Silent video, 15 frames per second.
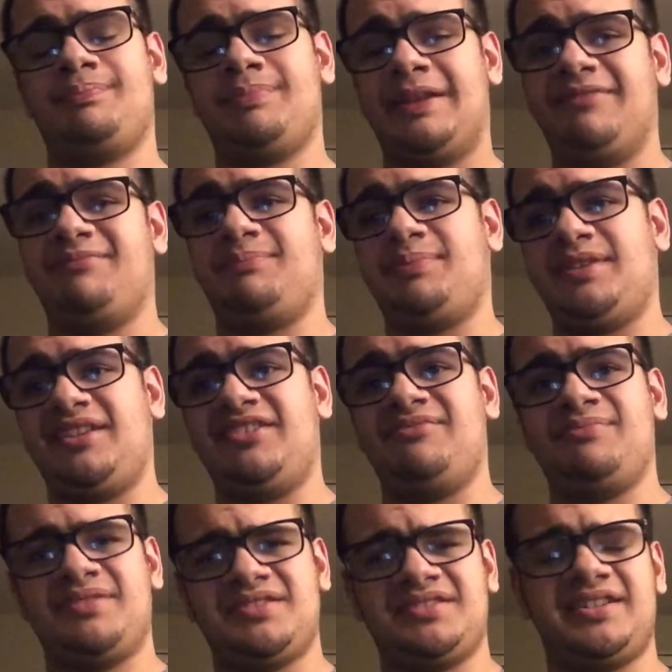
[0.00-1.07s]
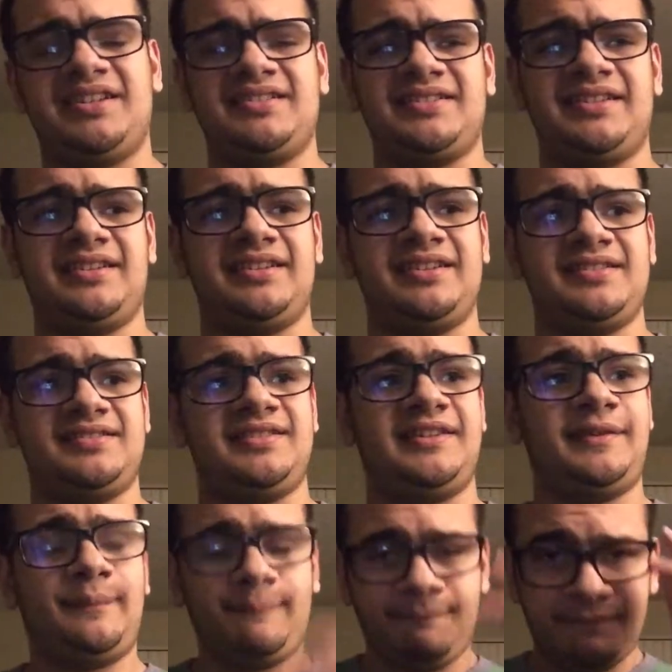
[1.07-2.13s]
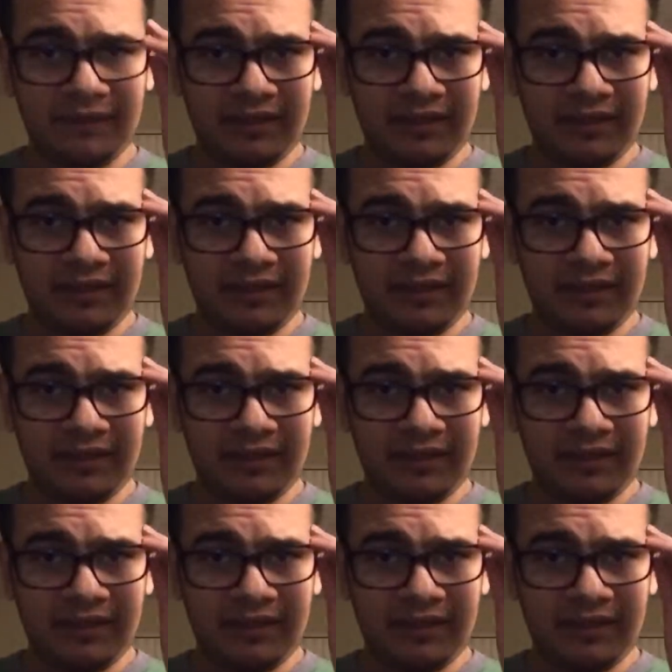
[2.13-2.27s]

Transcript: pet peeve mistakes, I guess, that